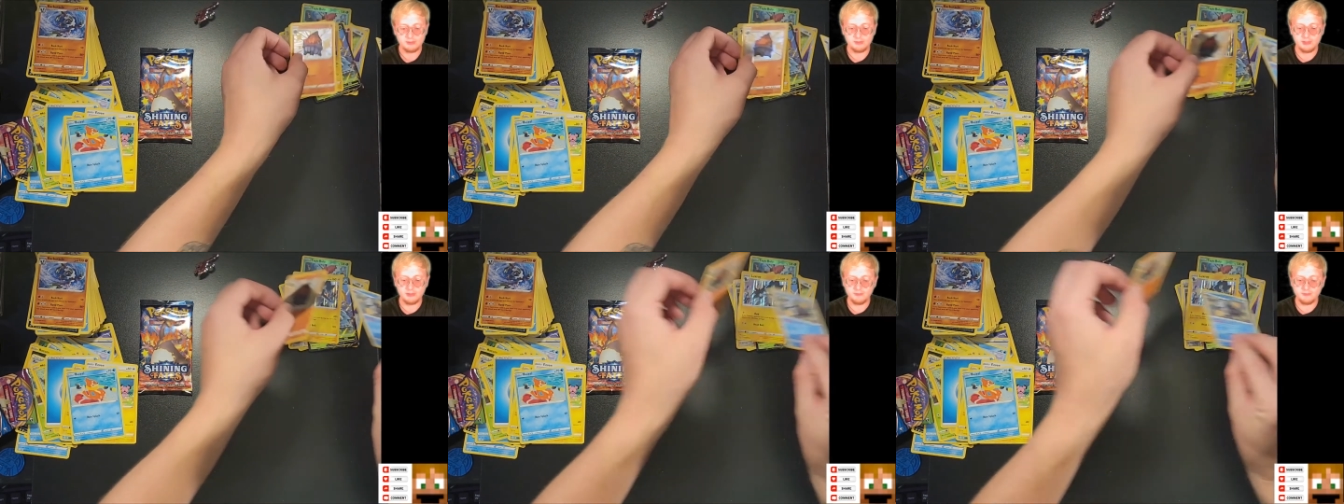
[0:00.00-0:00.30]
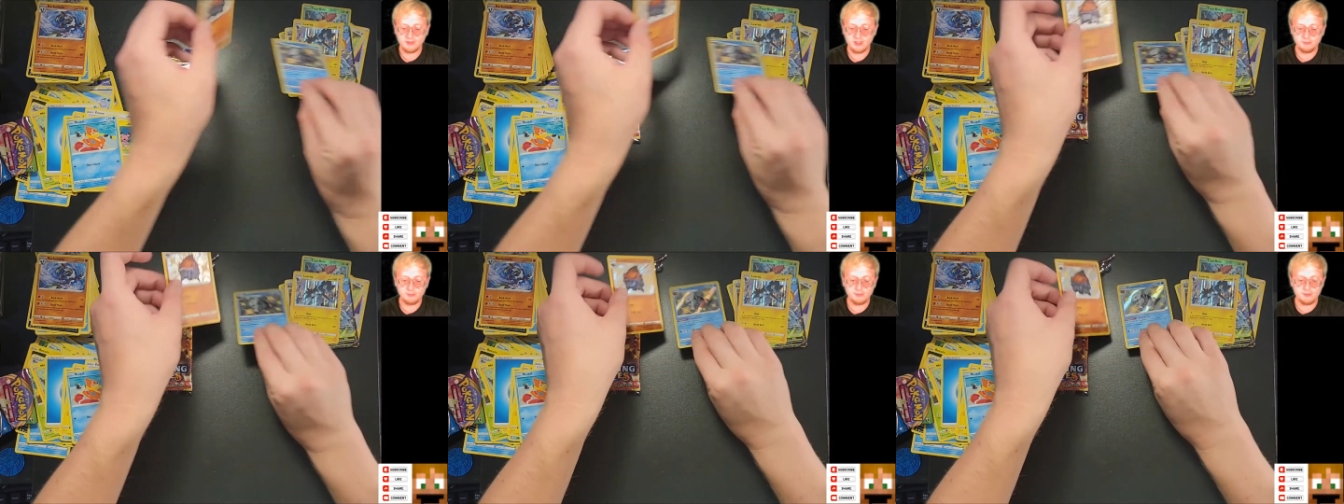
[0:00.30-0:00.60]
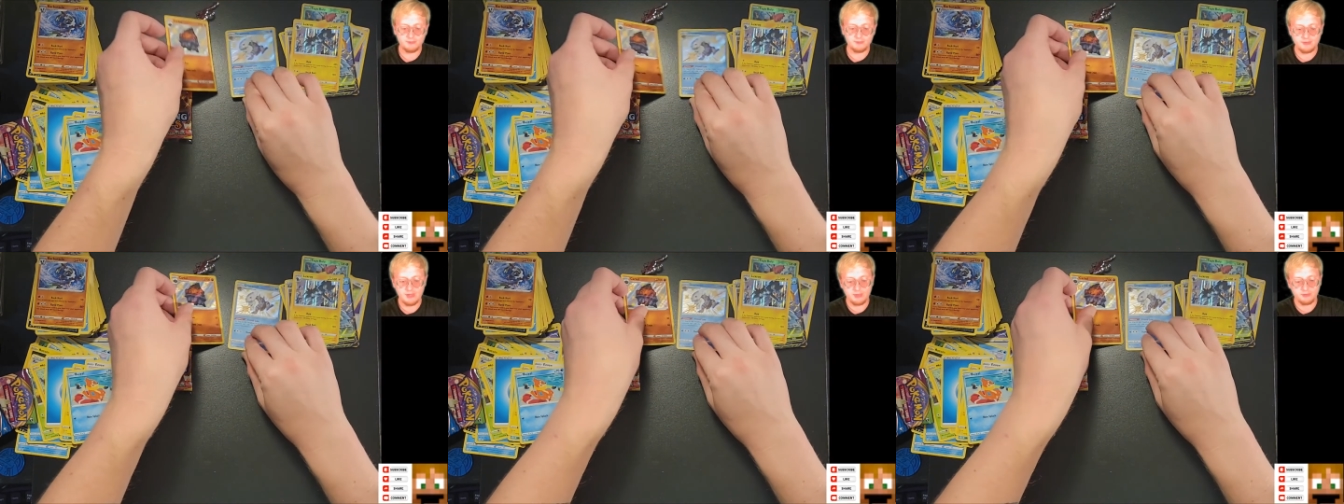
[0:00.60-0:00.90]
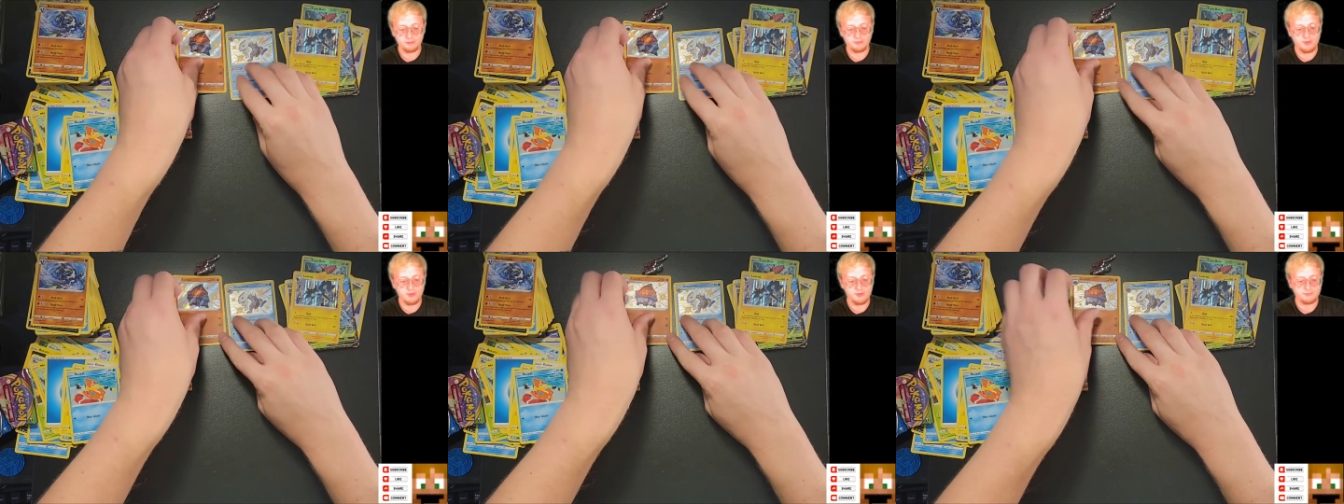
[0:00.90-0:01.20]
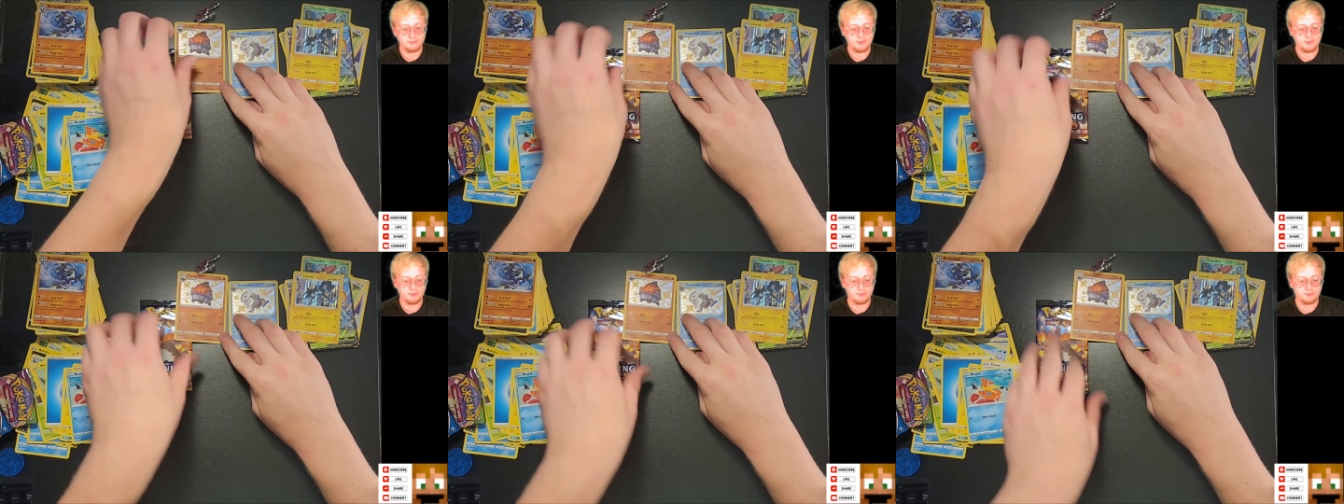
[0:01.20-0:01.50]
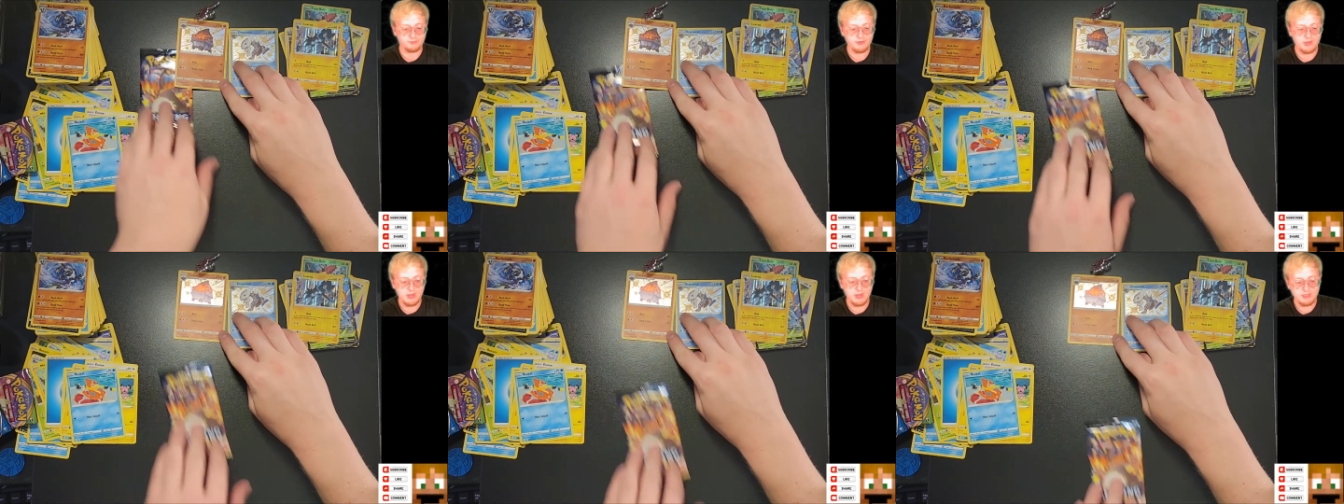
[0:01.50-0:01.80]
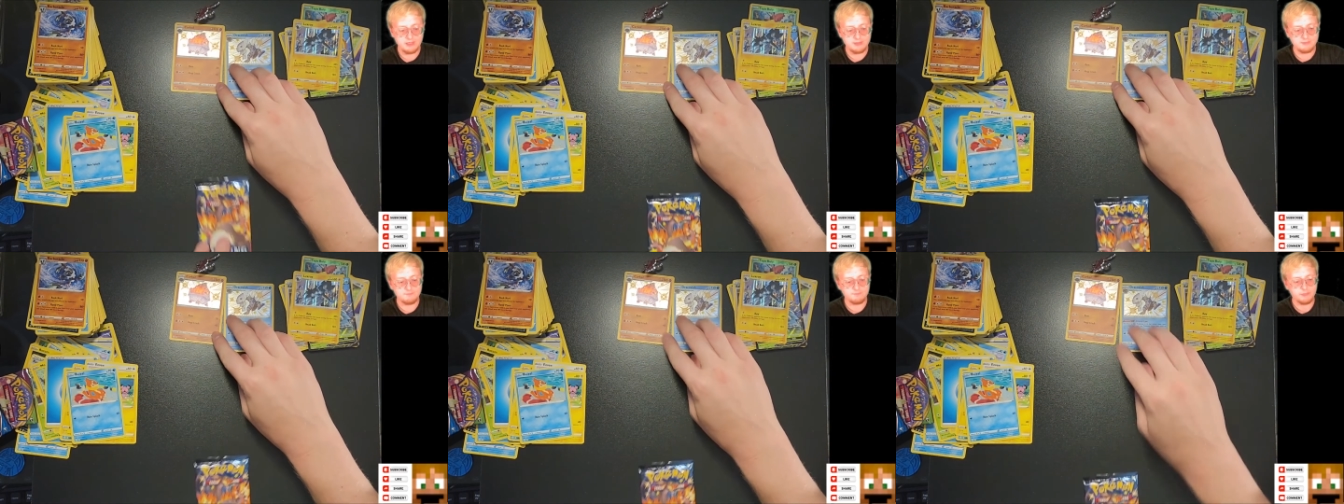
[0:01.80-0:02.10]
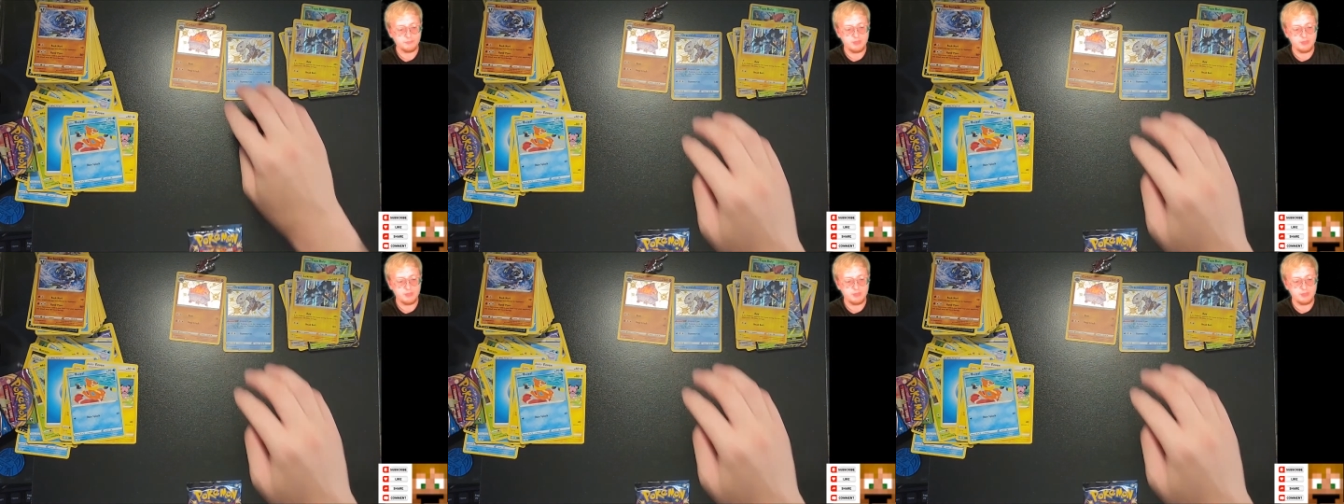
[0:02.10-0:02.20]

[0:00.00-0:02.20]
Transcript: Let's keep these guys off to the side